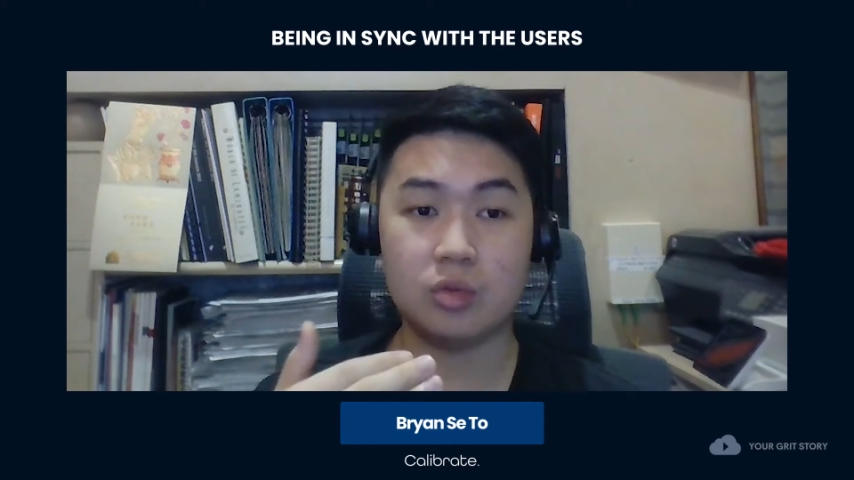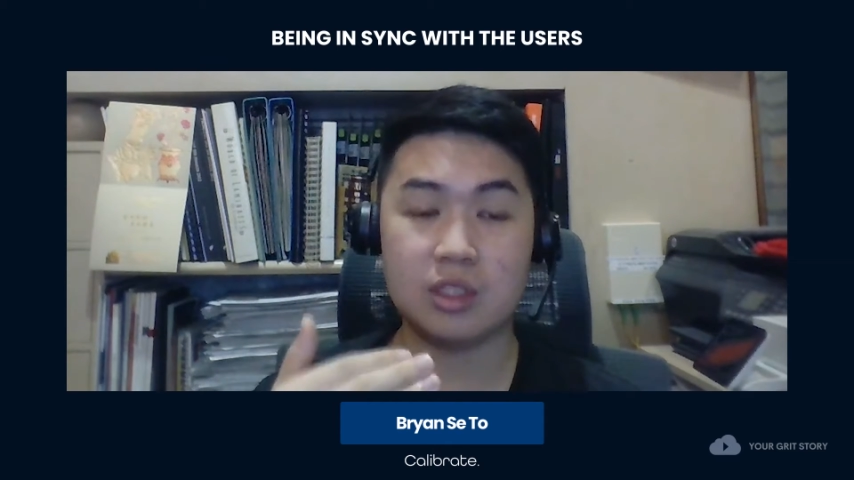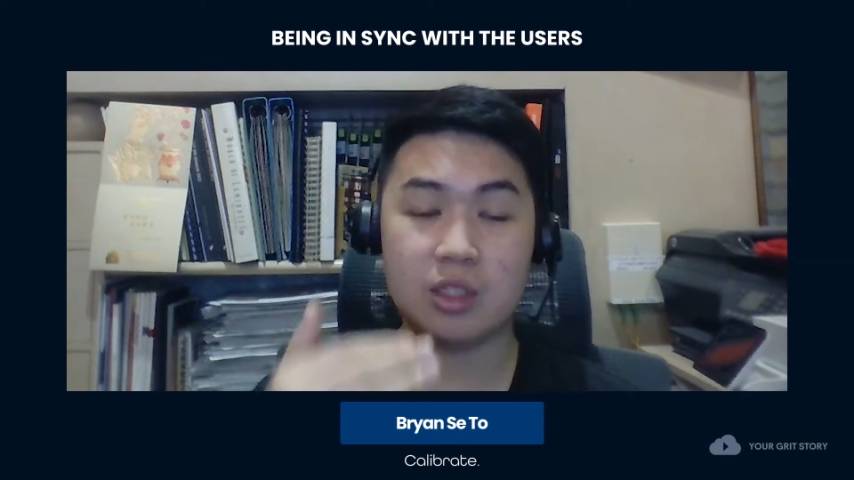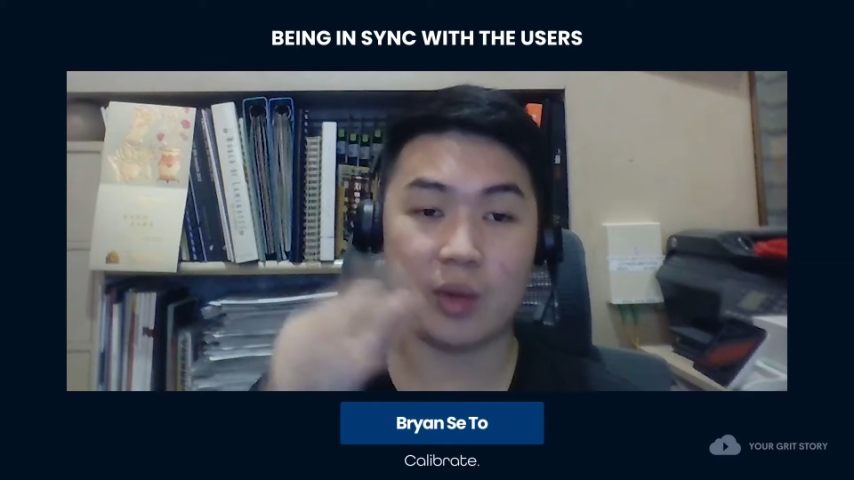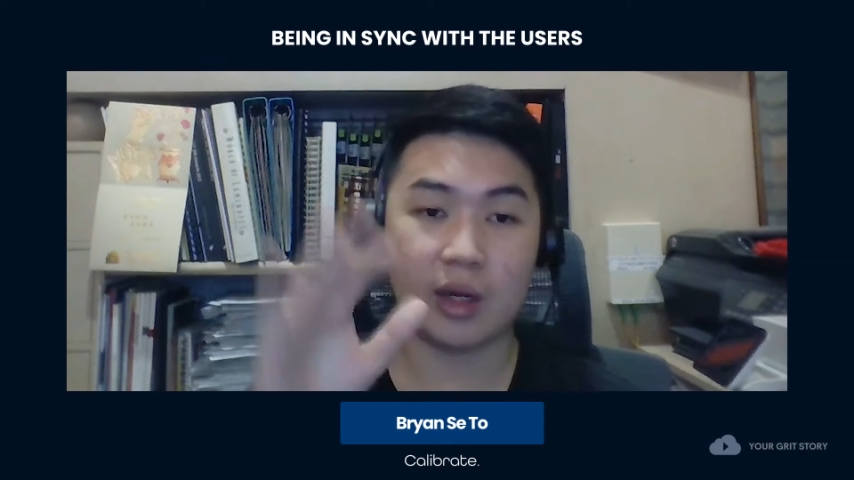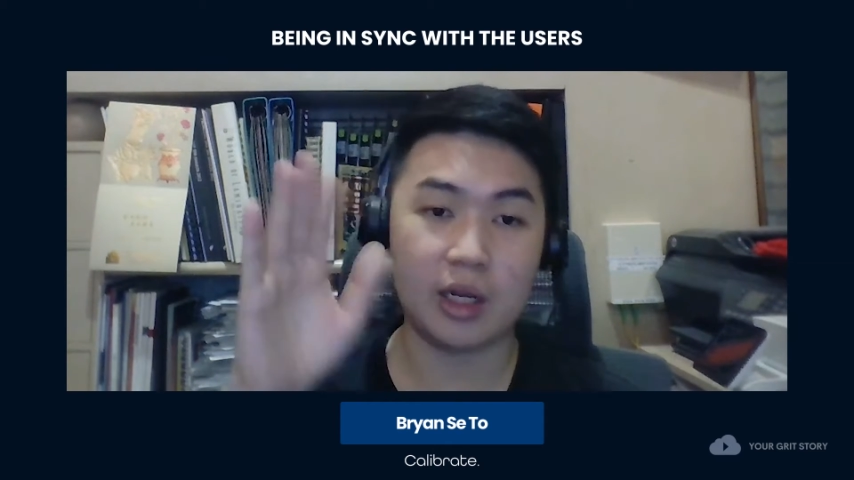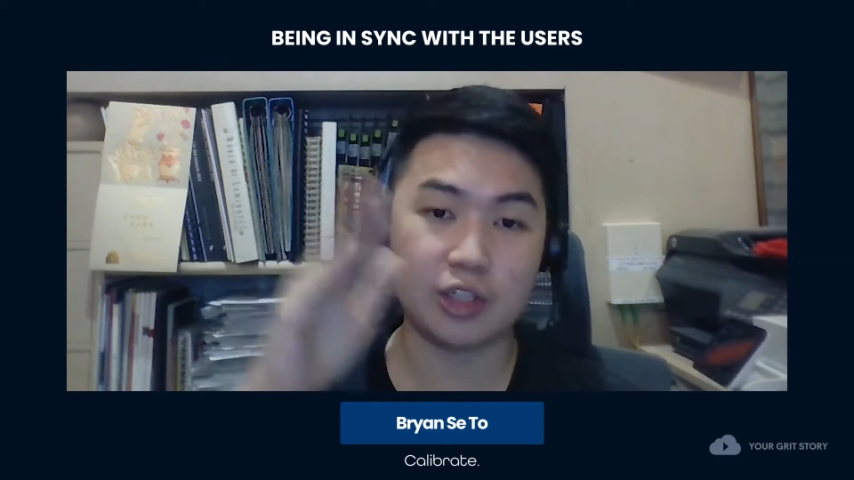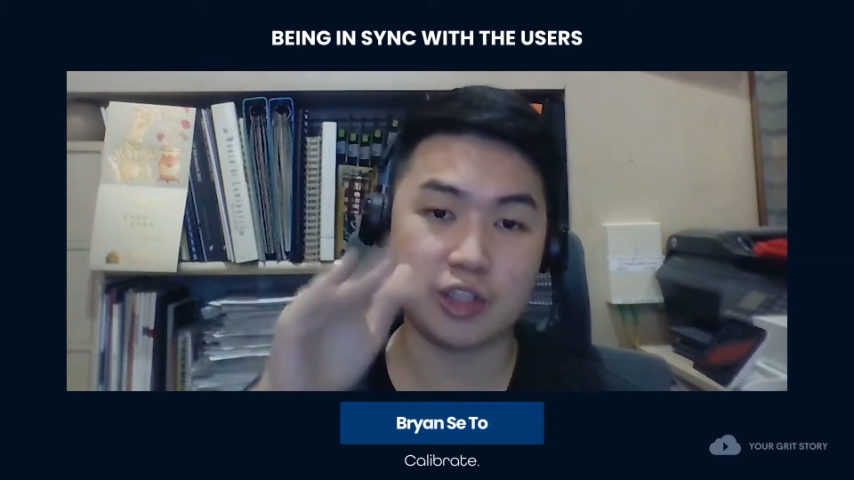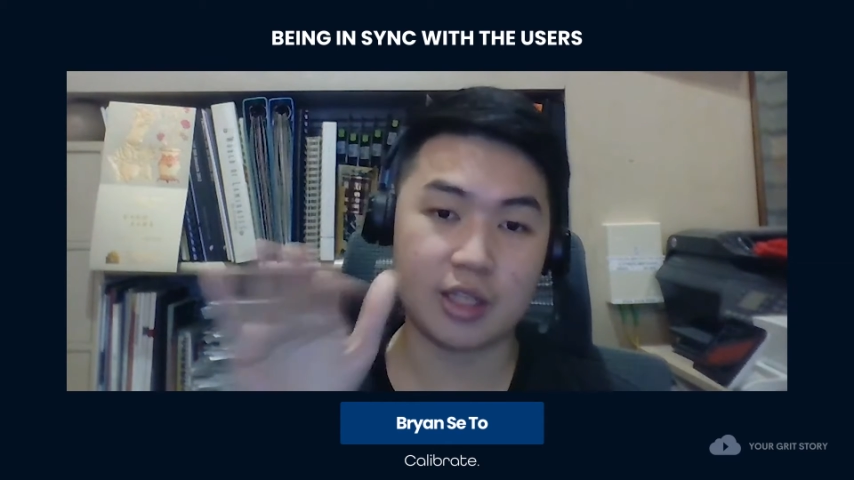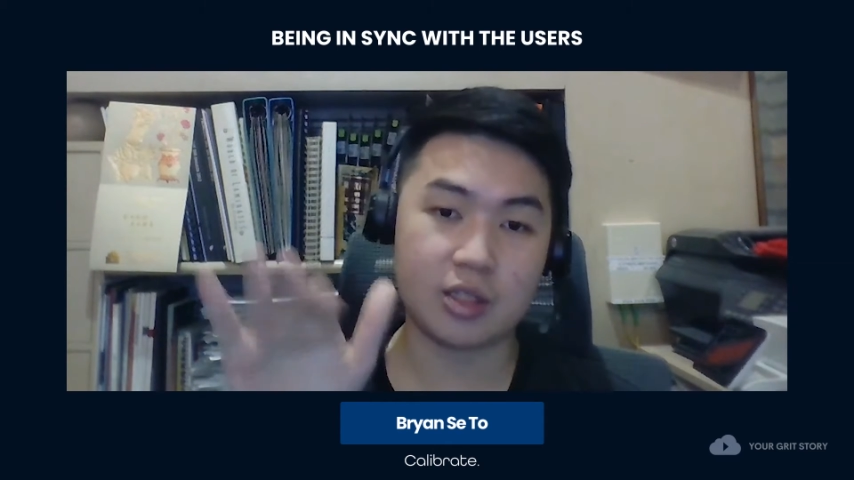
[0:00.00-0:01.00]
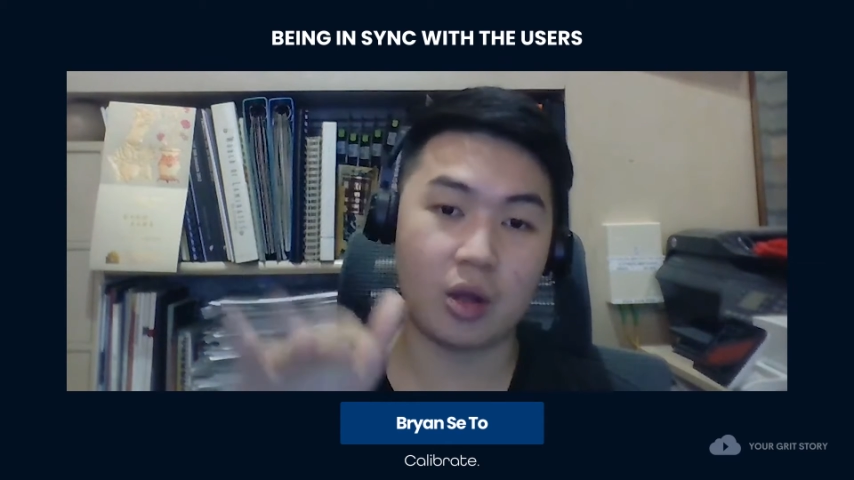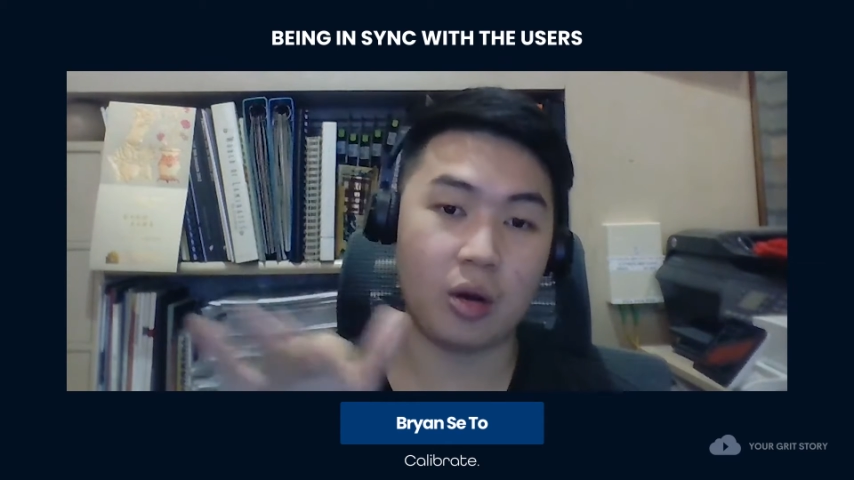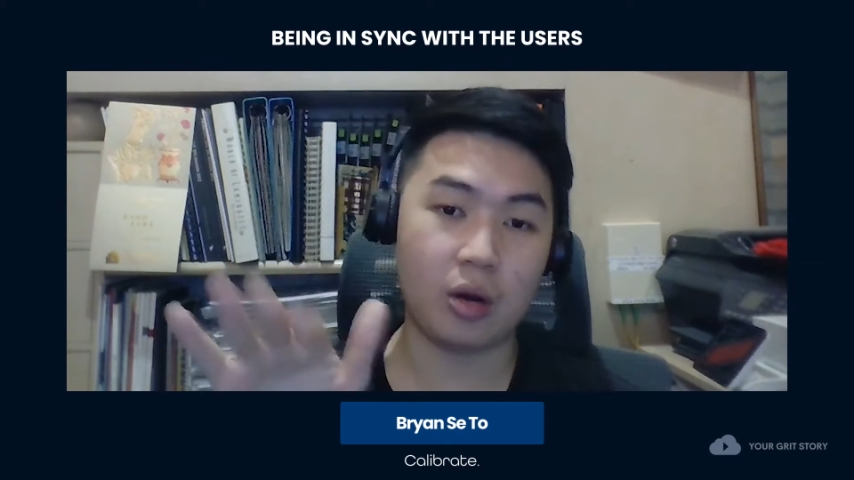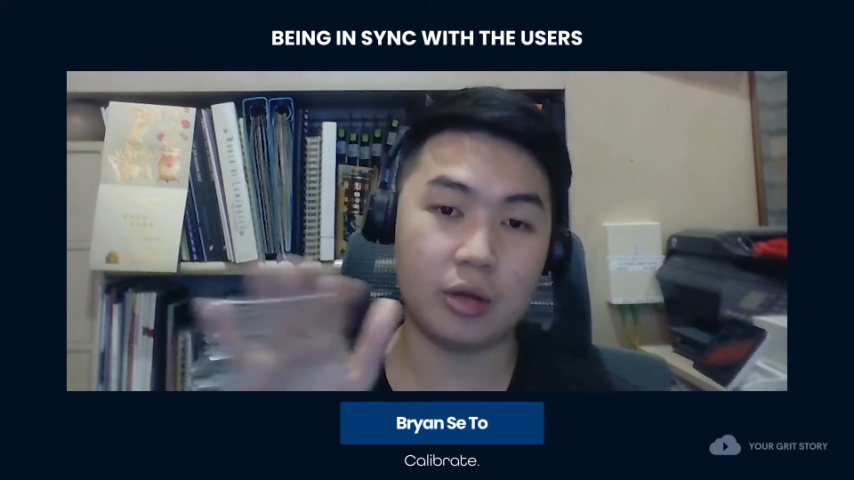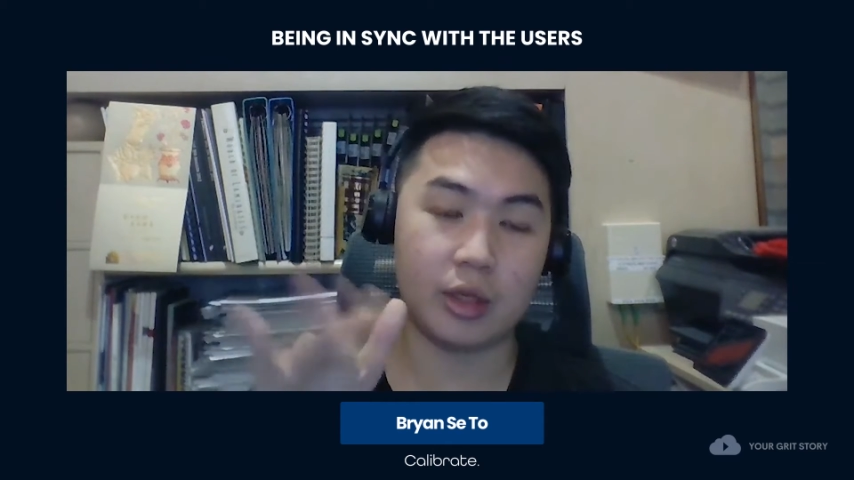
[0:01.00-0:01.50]
see whether they check
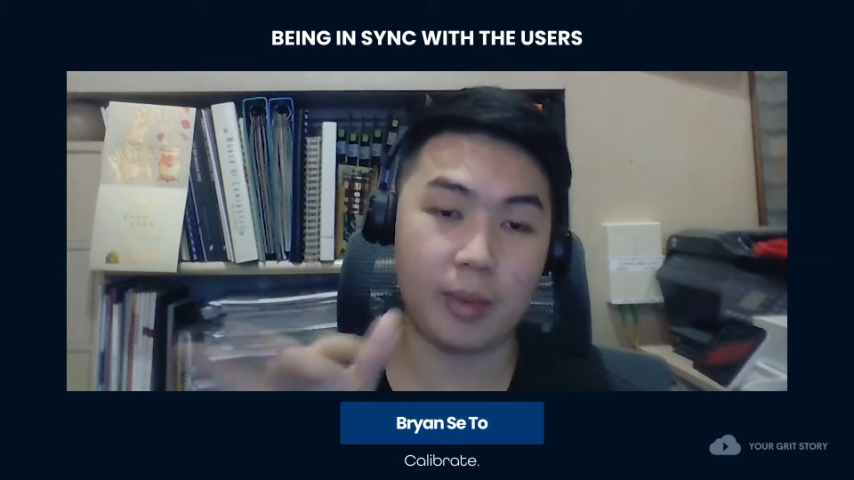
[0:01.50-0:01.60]
all